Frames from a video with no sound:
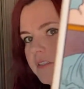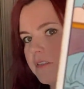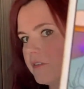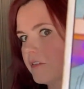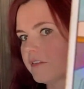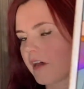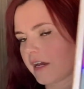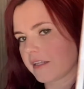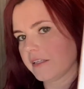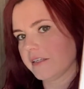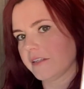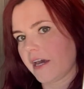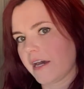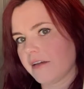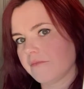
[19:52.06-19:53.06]
is exactly
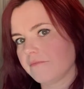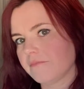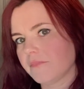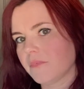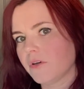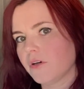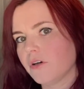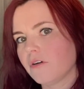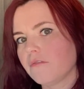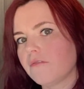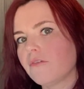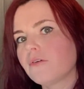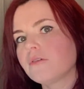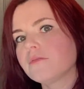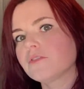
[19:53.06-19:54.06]
that.
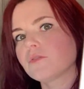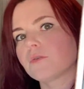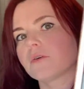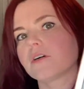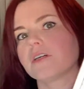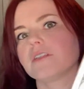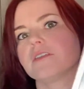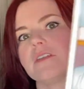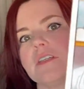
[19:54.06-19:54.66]
Four of Swords